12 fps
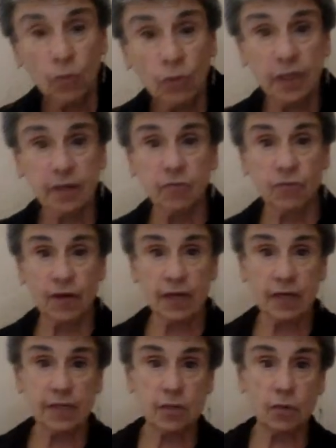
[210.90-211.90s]
He can
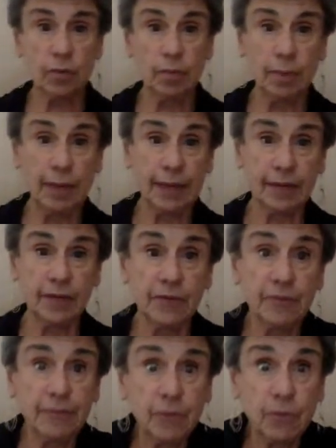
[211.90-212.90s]
fight his own
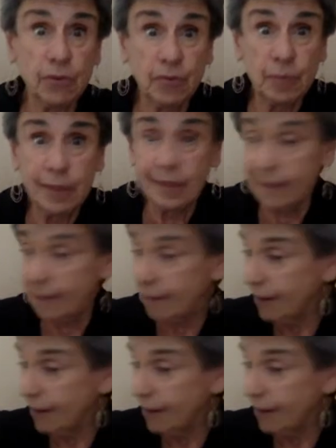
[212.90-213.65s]
battles, so to speak.